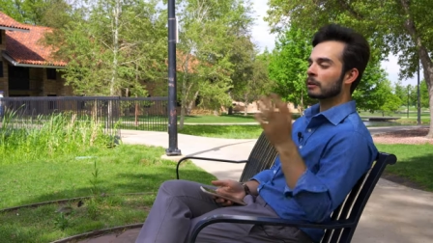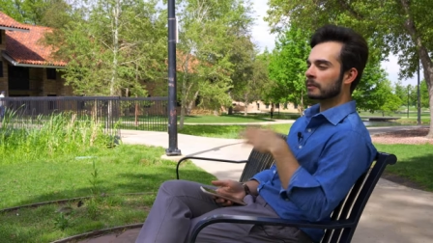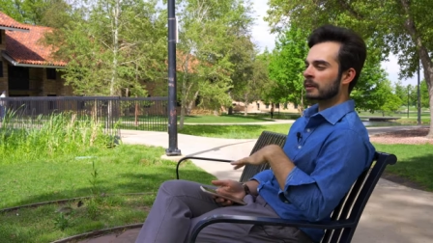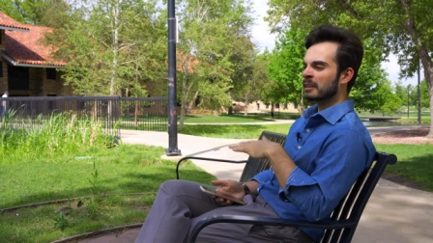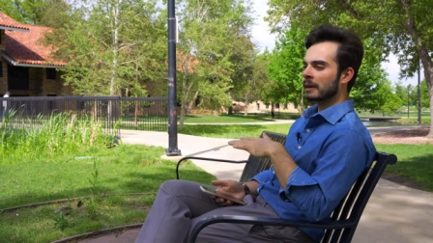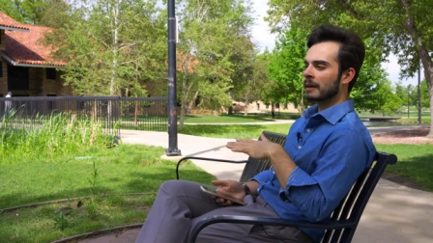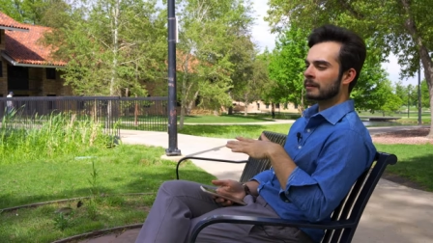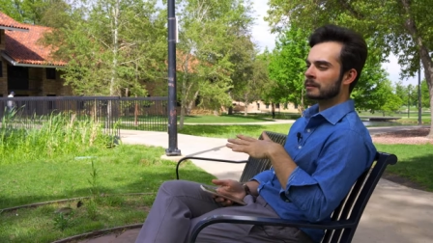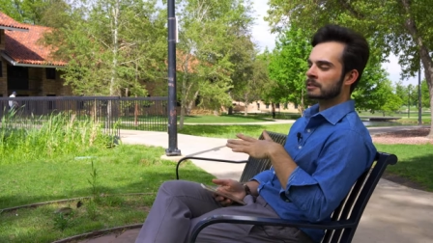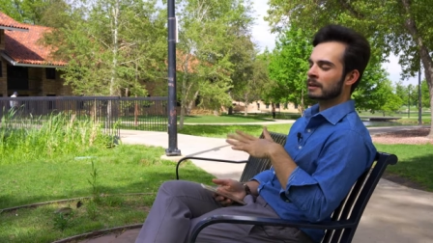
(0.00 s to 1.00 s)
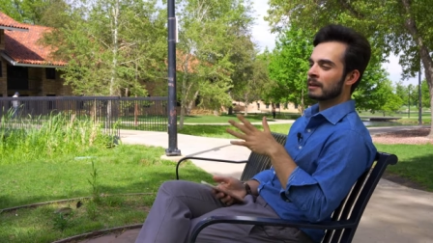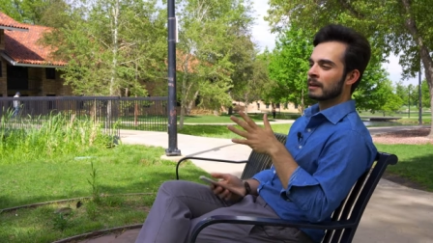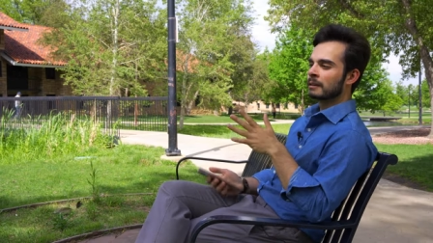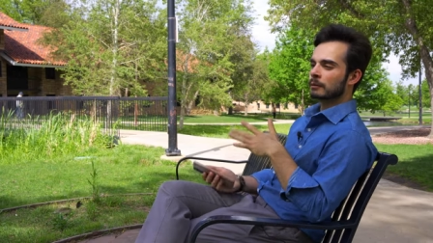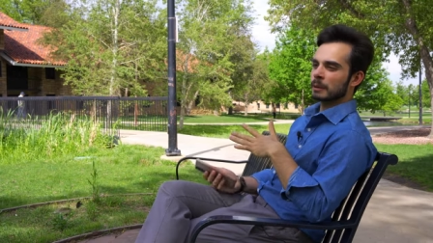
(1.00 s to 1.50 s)
on the other end, it's like
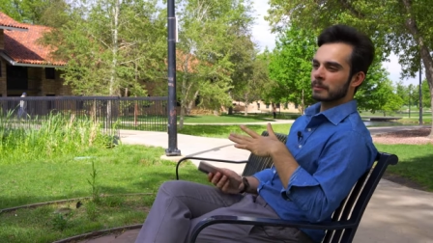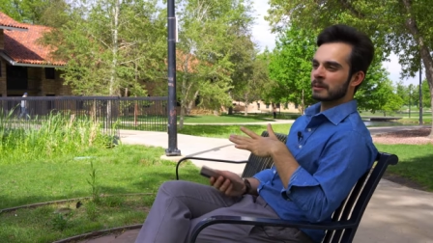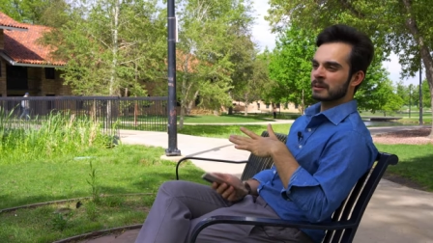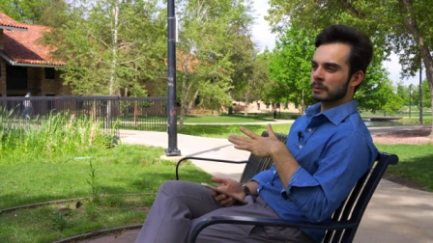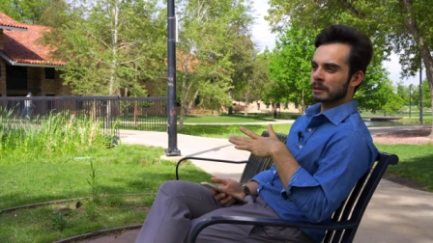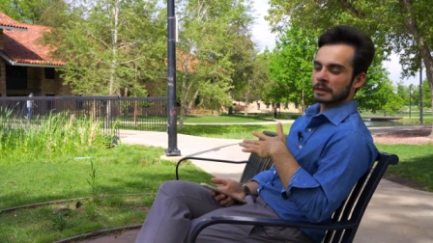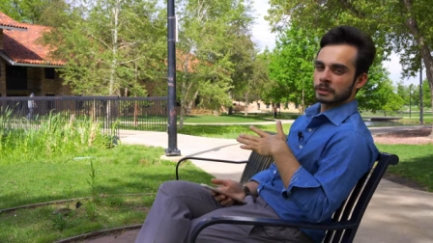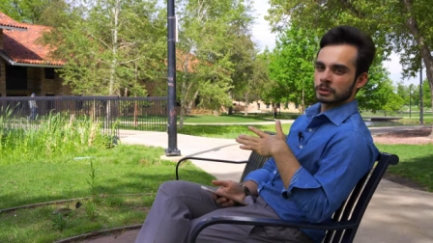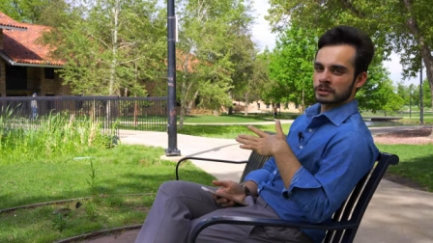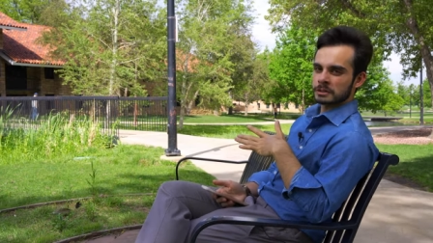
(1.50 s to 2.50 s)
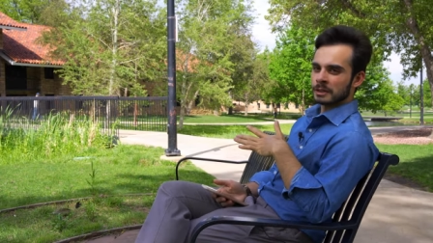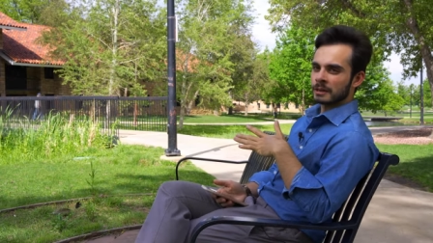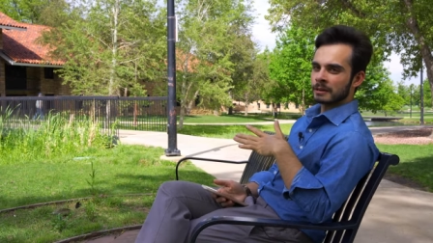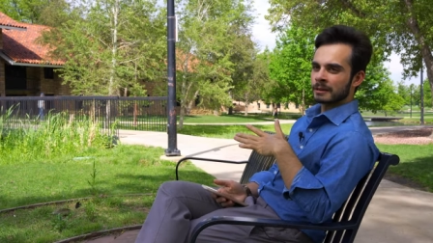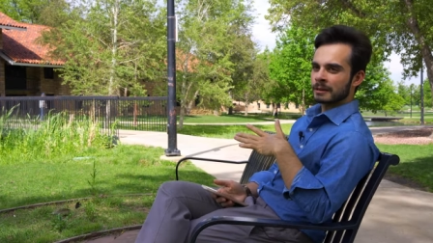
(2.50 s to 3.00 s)
there may be really
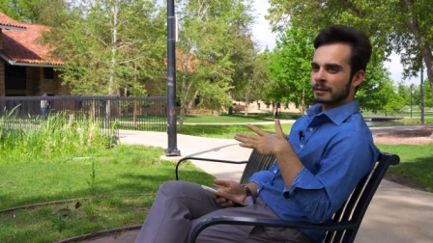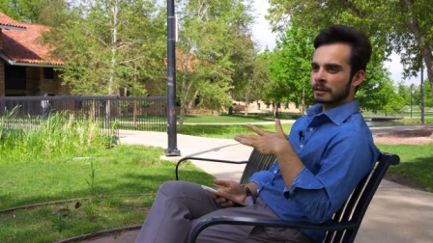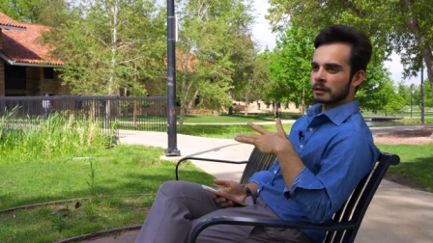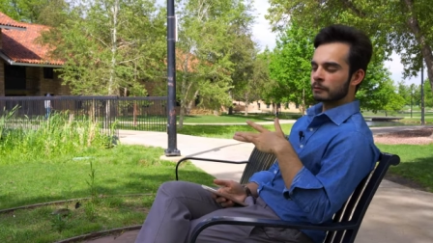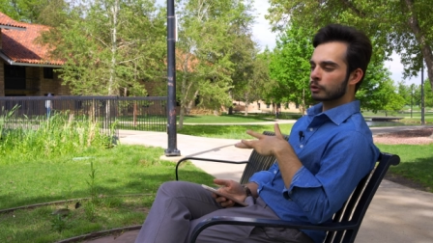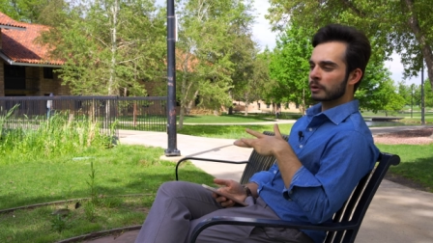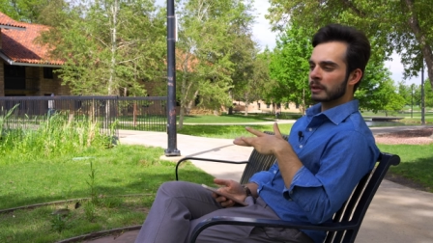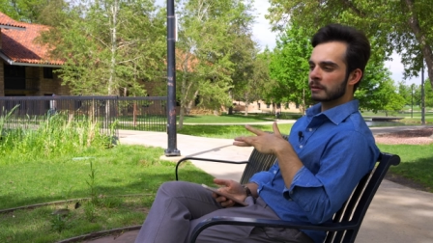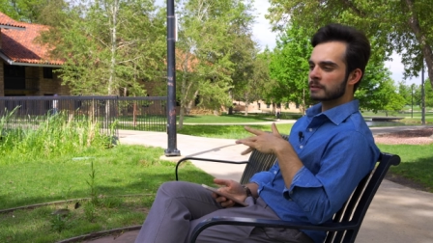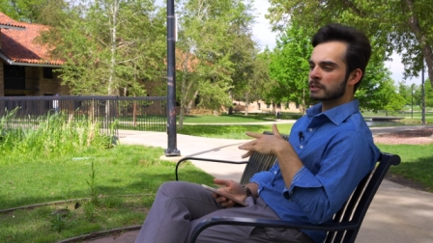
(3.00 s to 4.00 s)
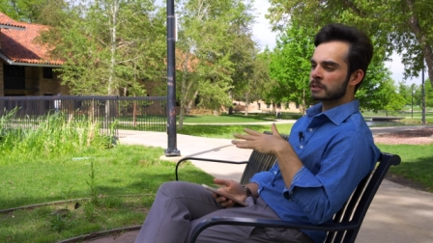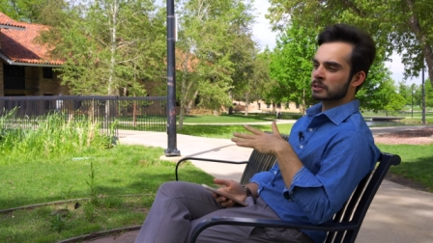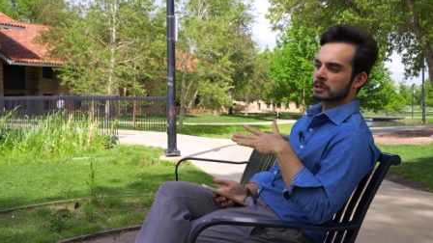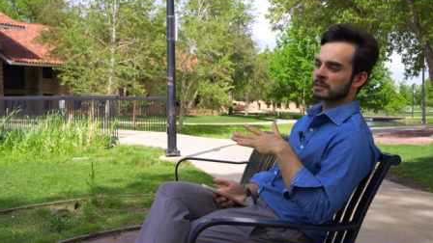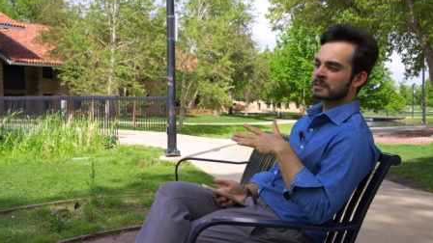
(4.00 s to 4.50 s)
interesting kind of creative
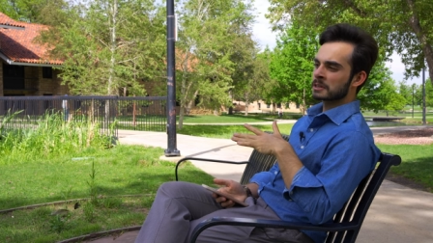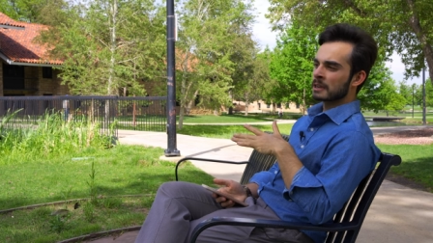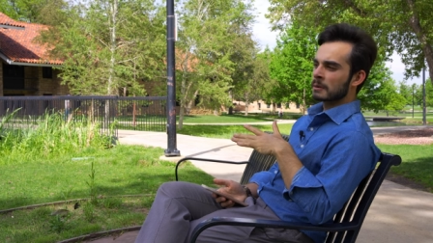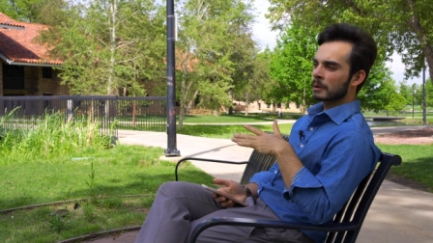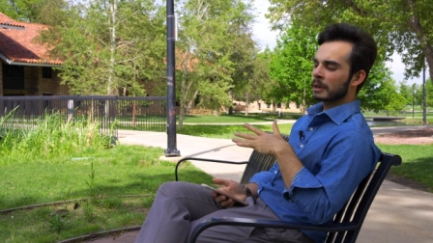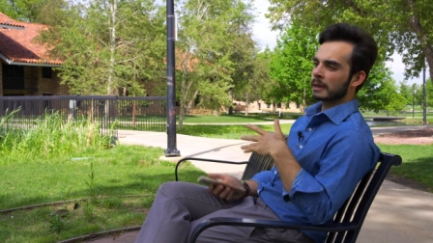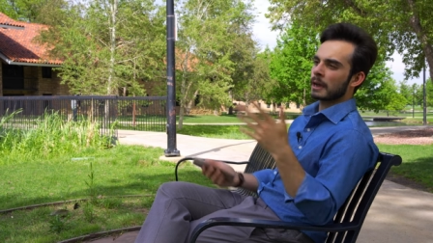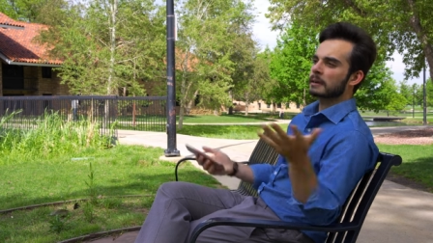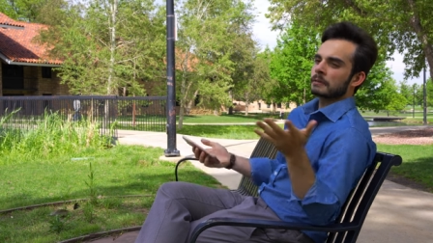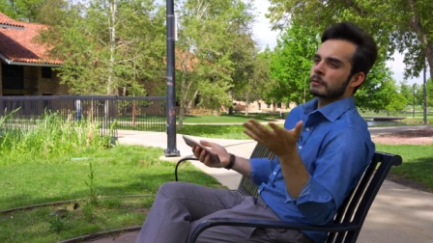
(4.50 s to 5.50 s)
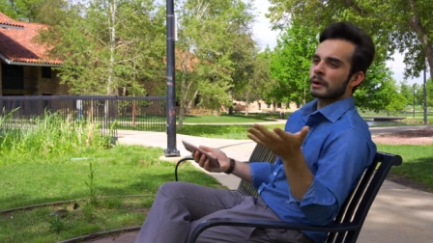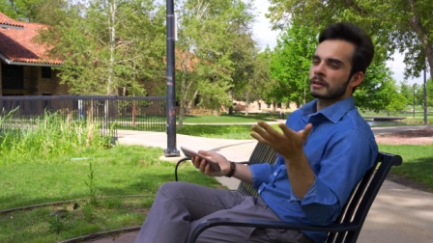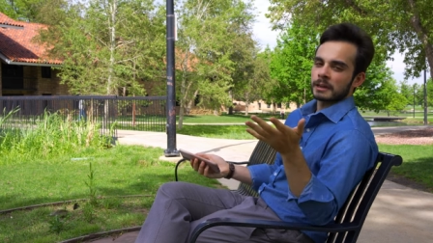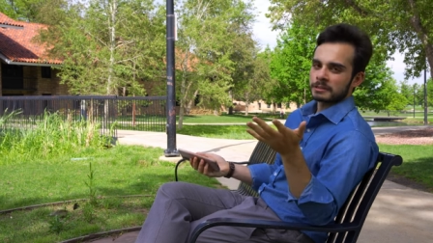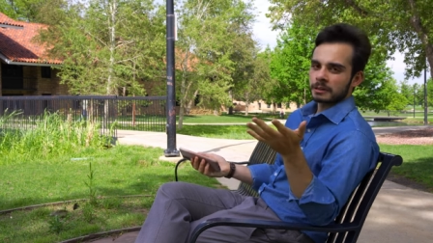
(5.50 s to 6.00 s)
decisions, but like I'd never wear
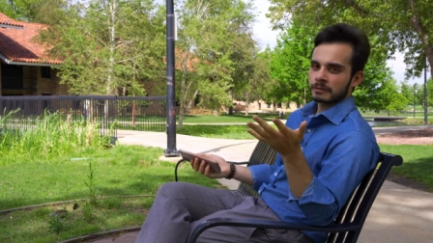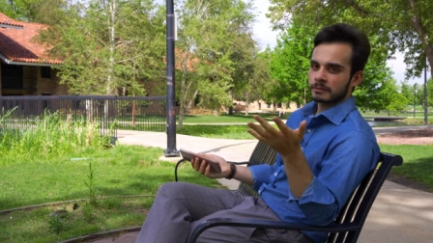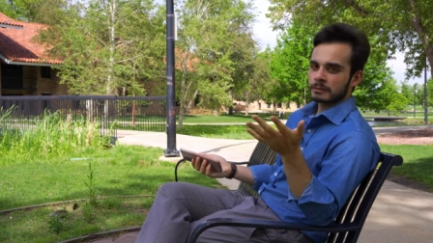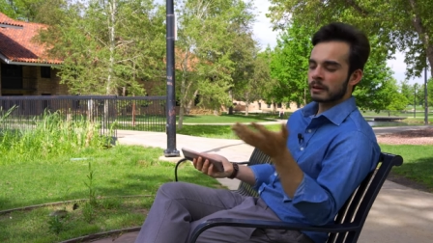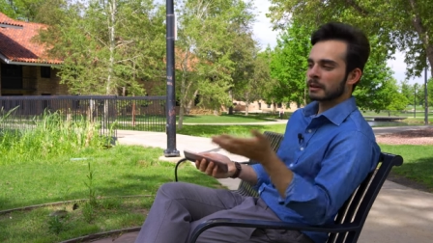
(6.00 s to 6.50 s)
that stuff, right?